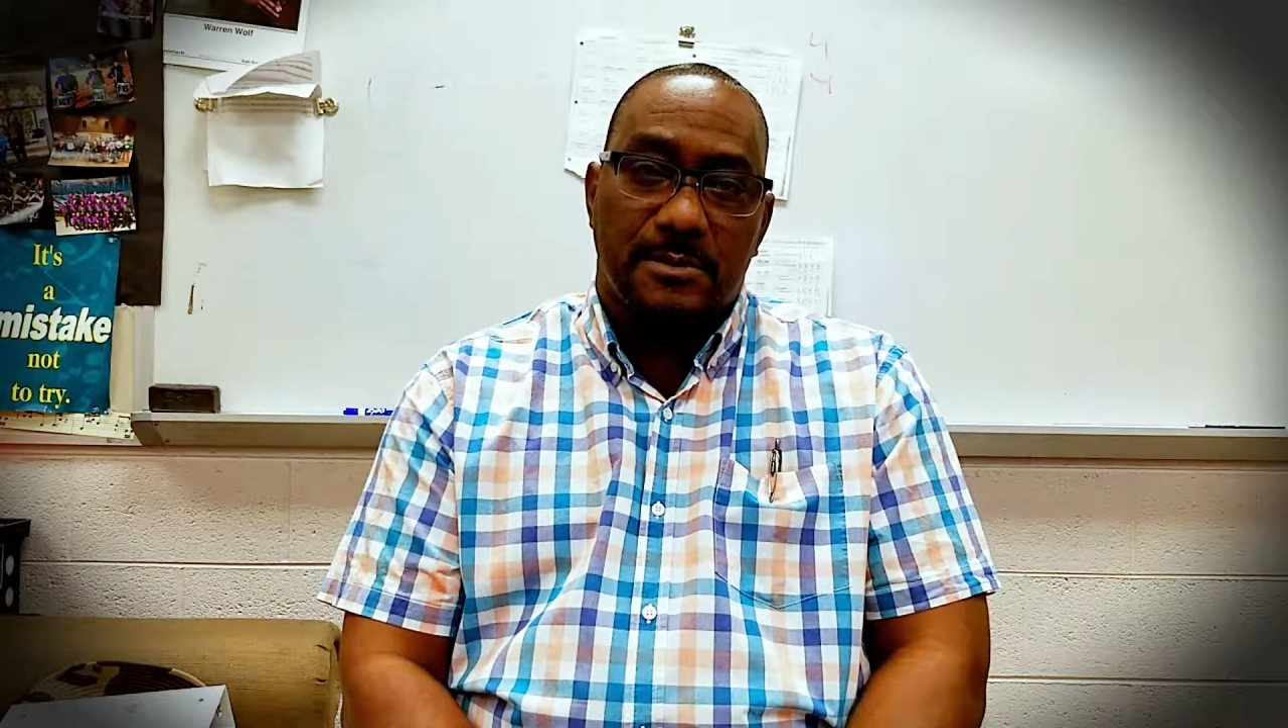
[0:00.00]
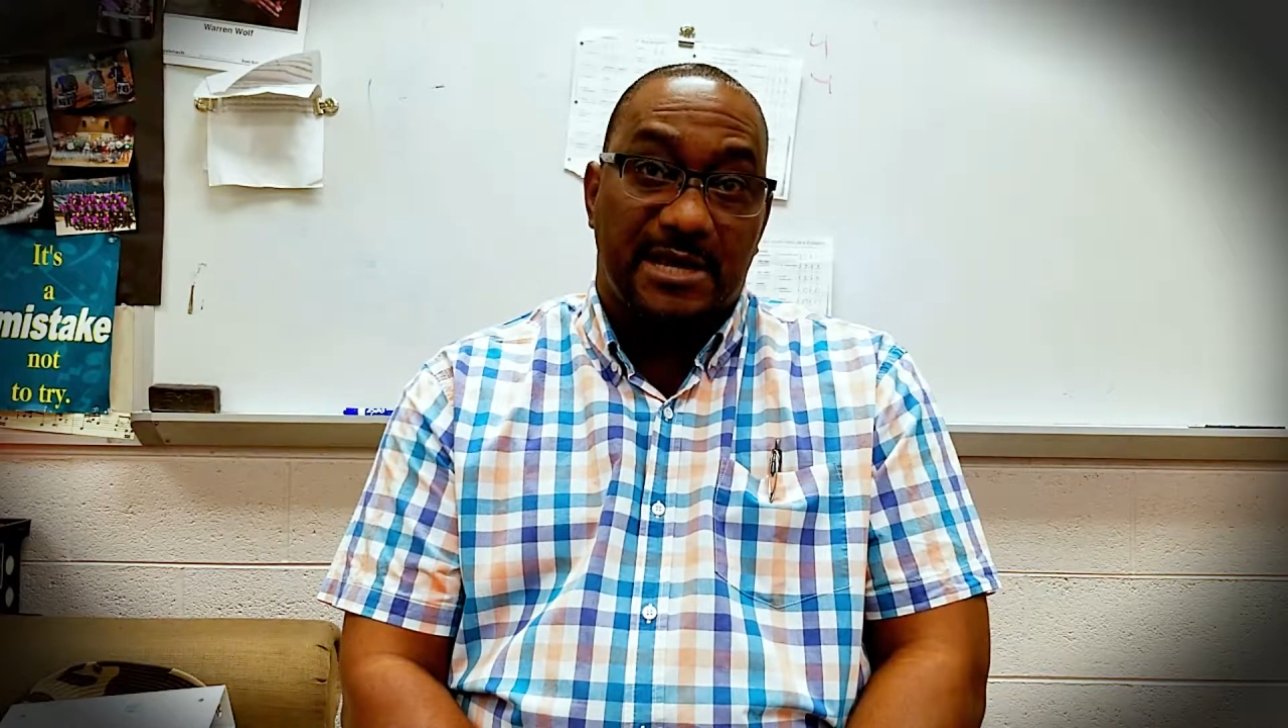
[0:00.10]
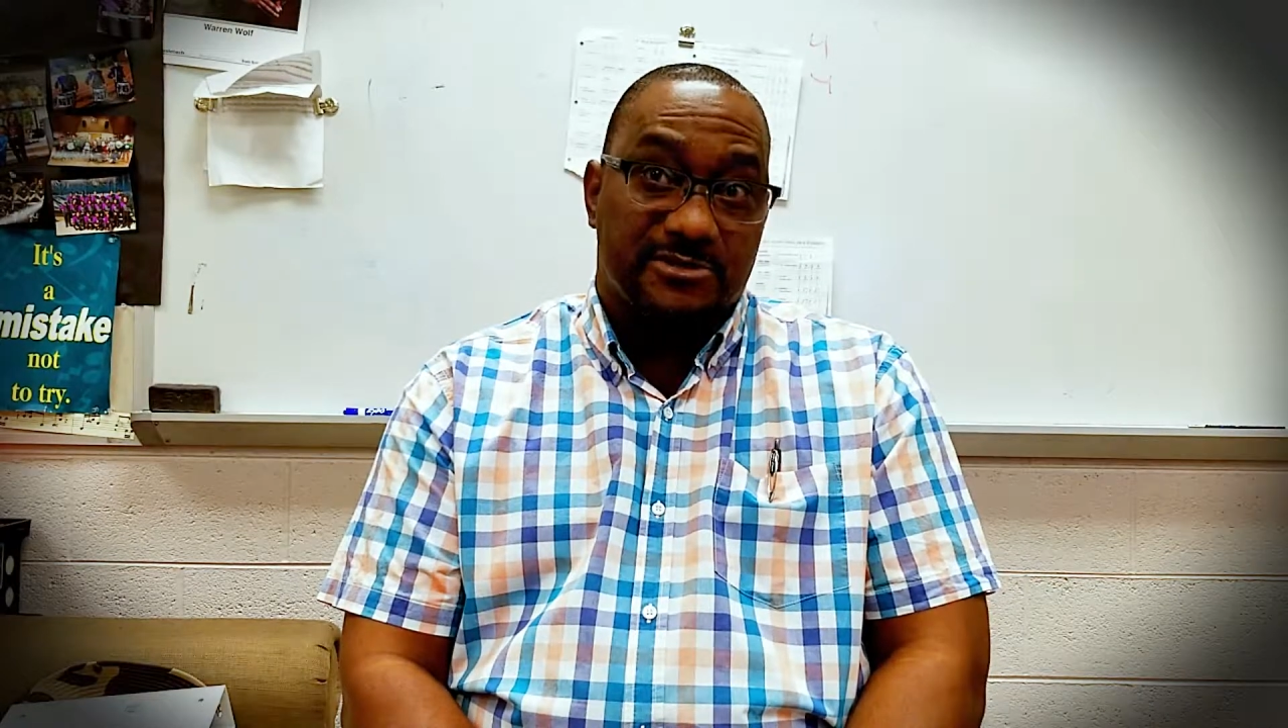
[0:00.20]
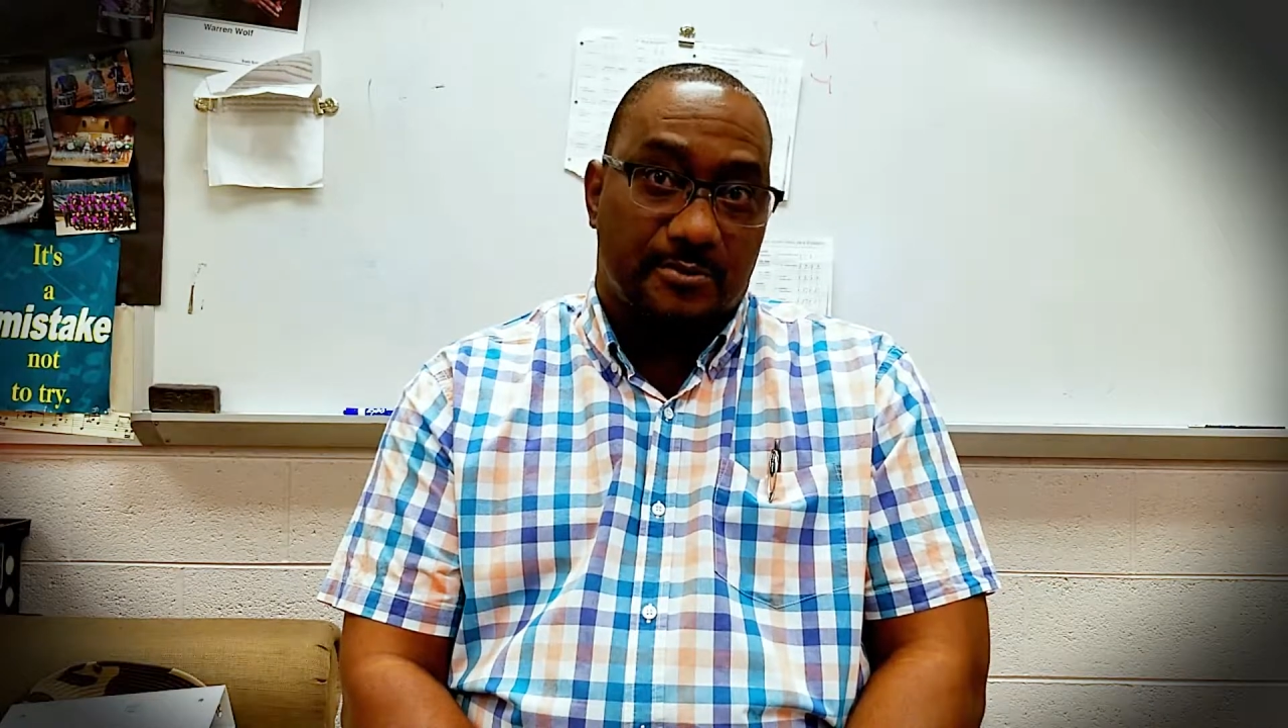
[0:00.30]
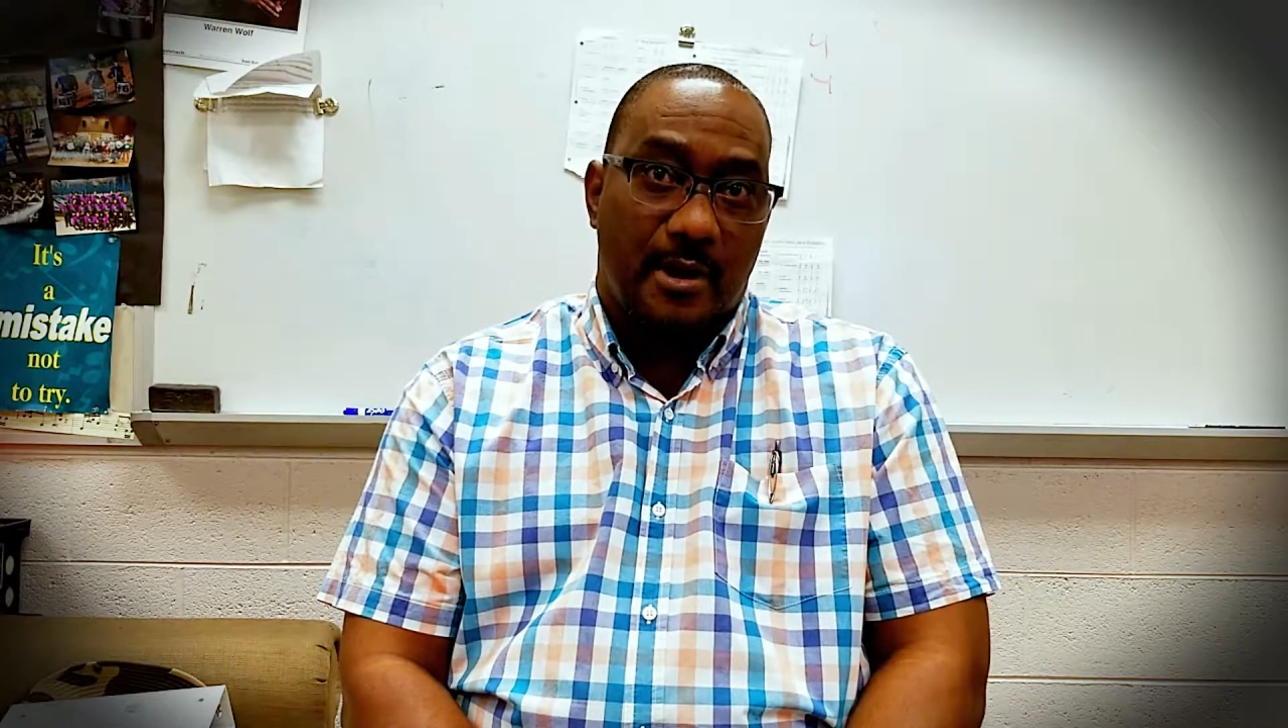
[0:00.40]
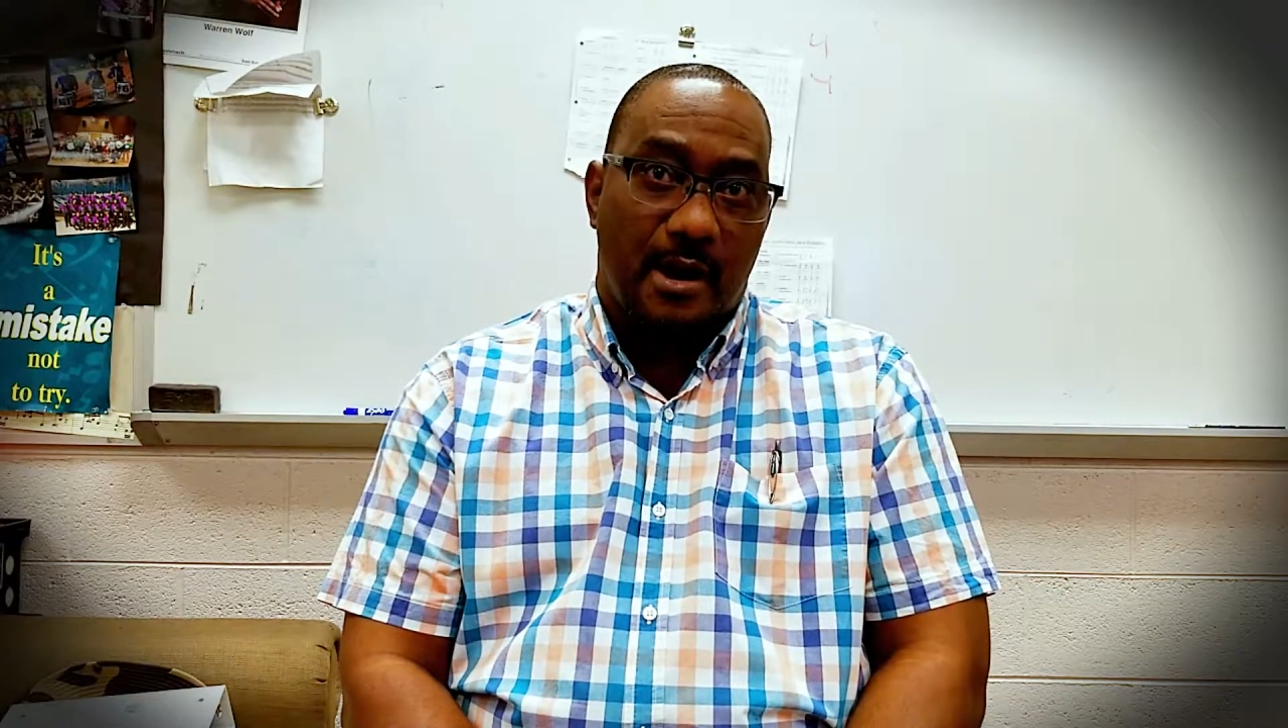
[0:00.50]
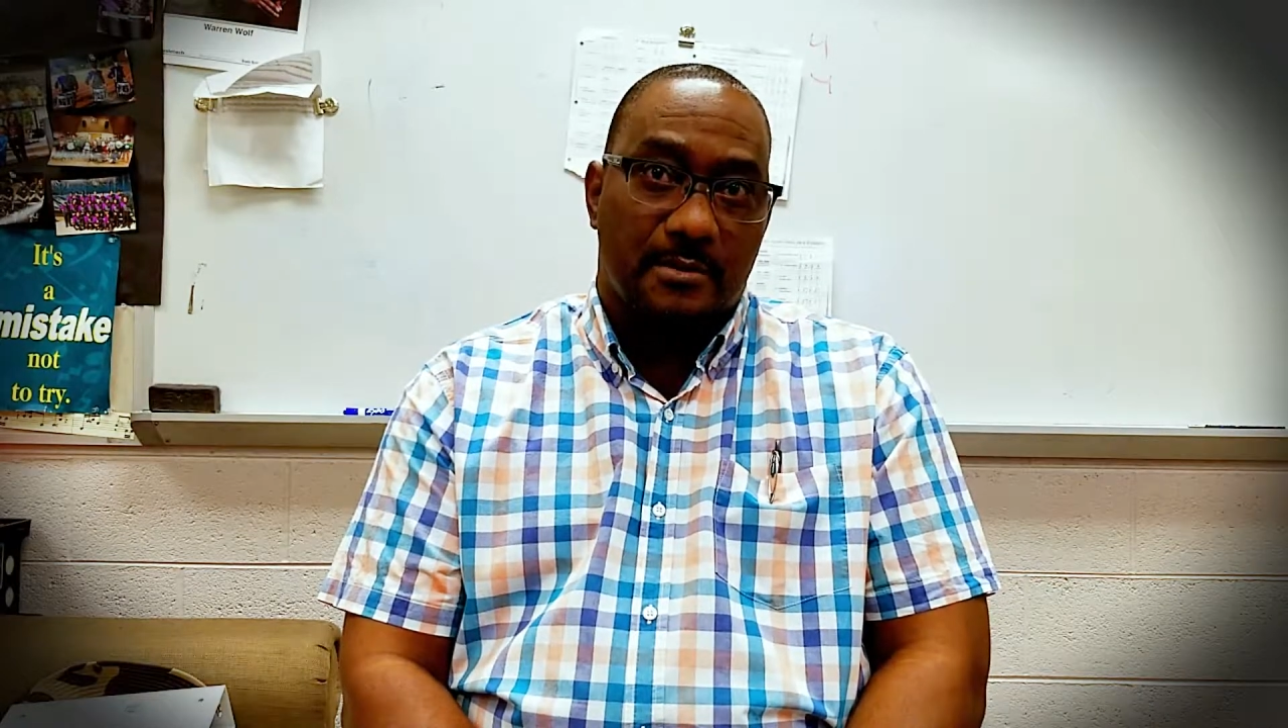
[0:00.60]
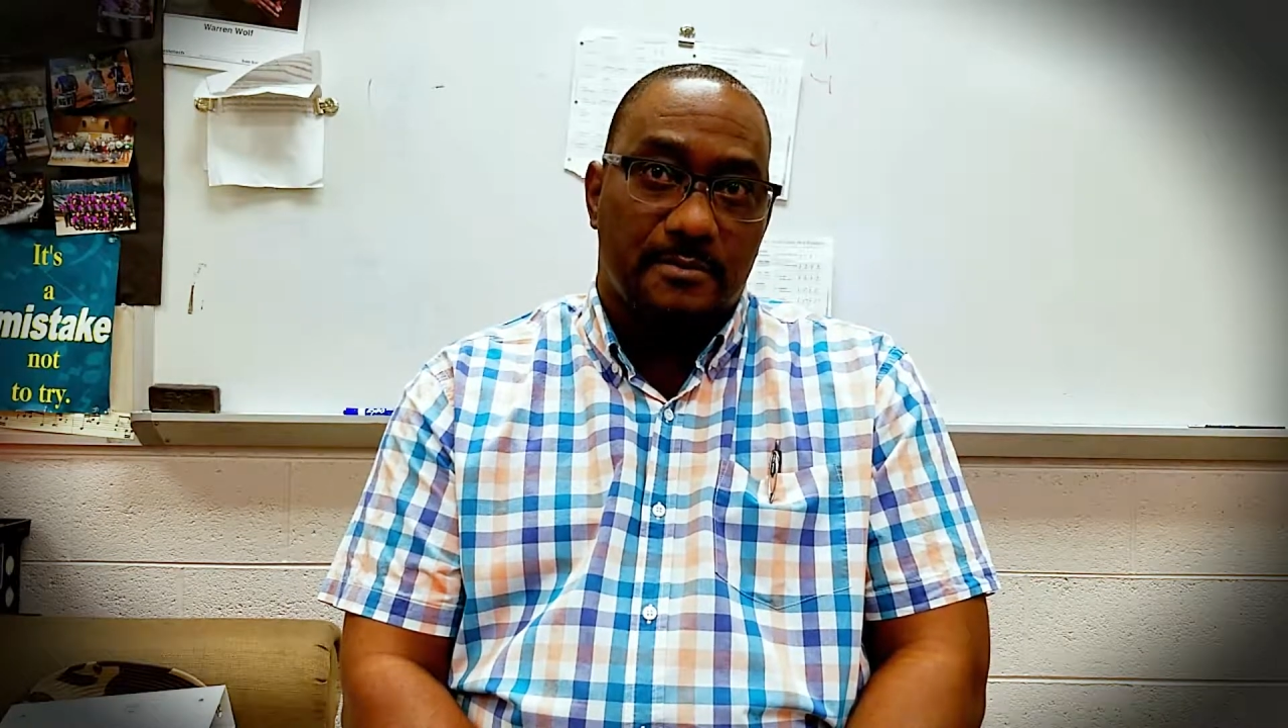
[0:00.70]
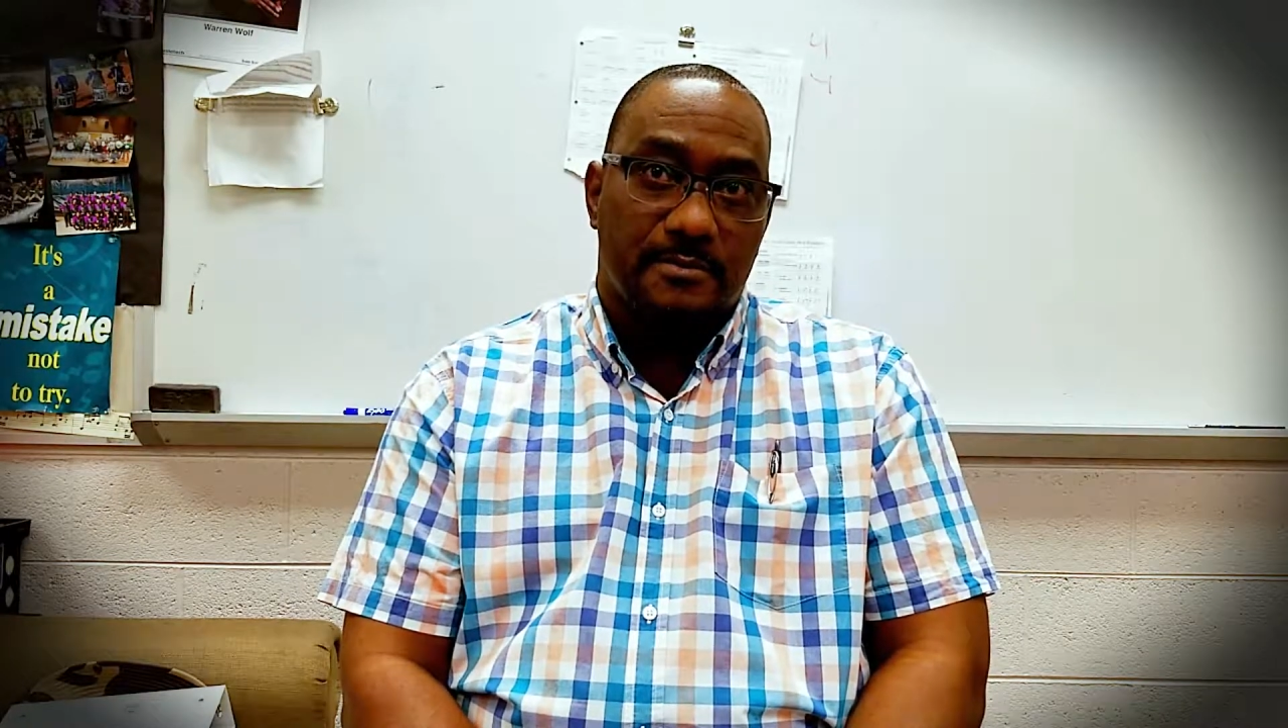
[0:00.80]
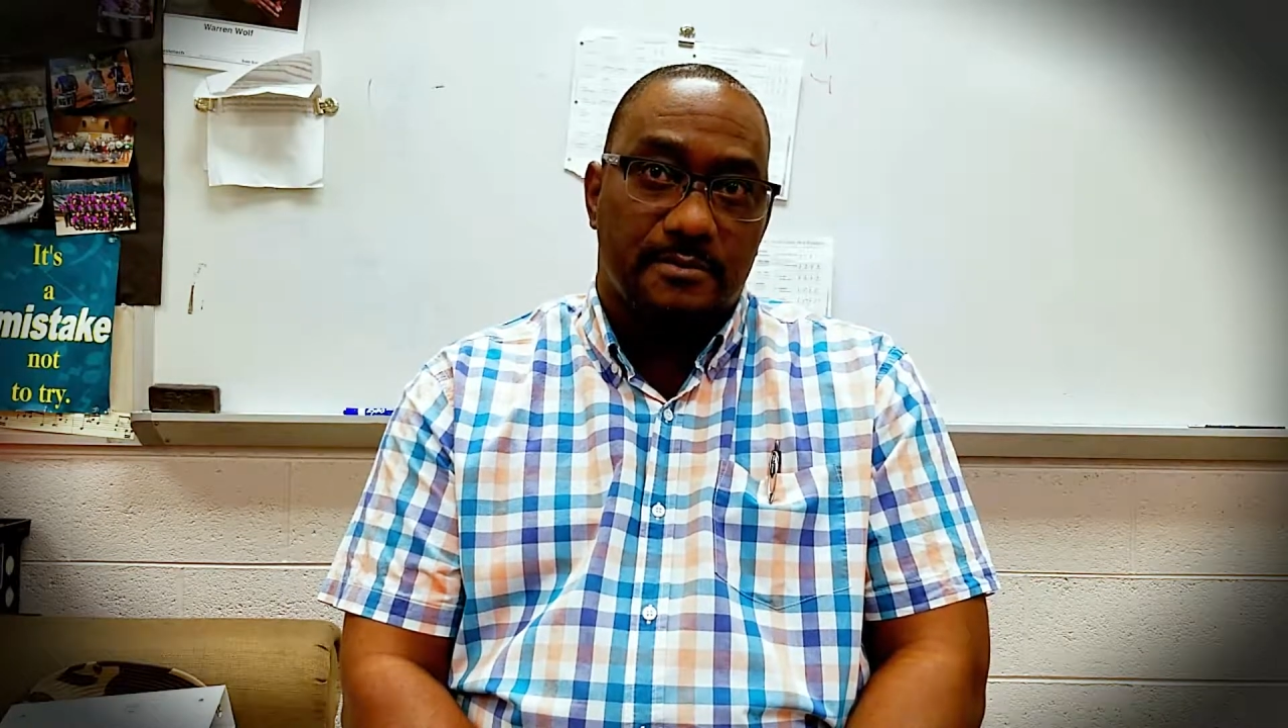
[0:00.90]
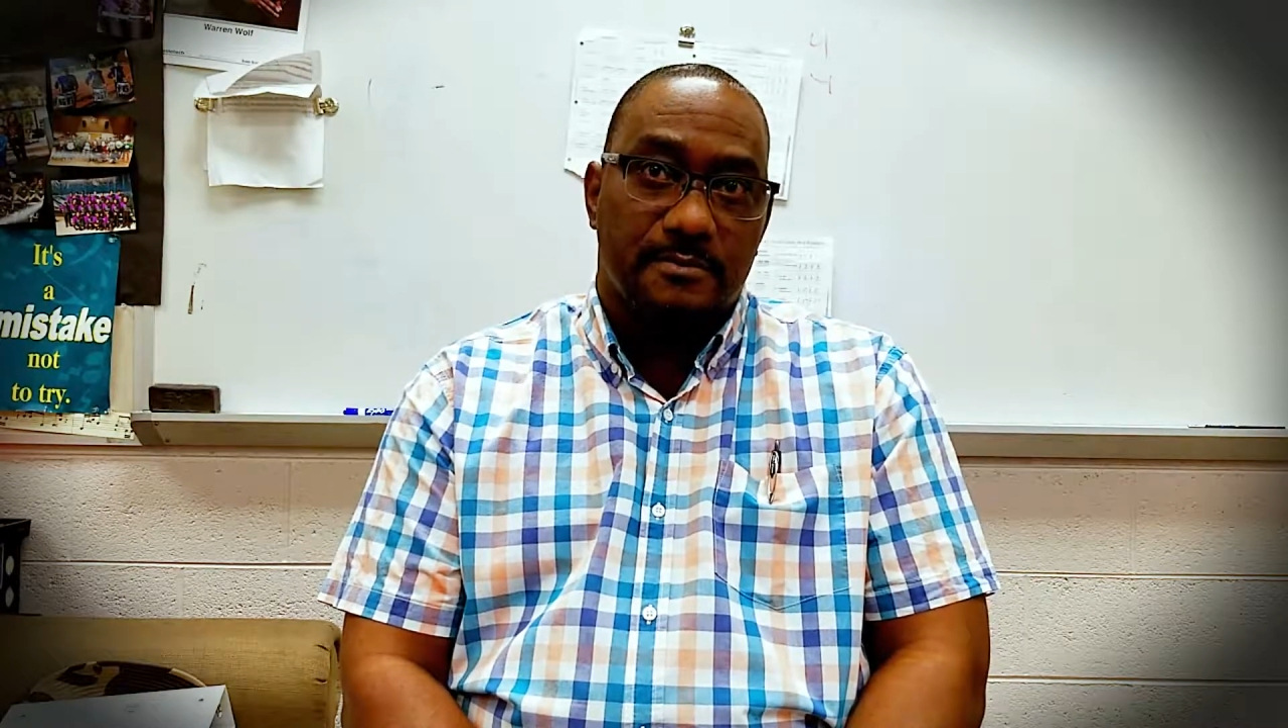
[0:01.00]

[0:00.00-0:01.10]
as a problem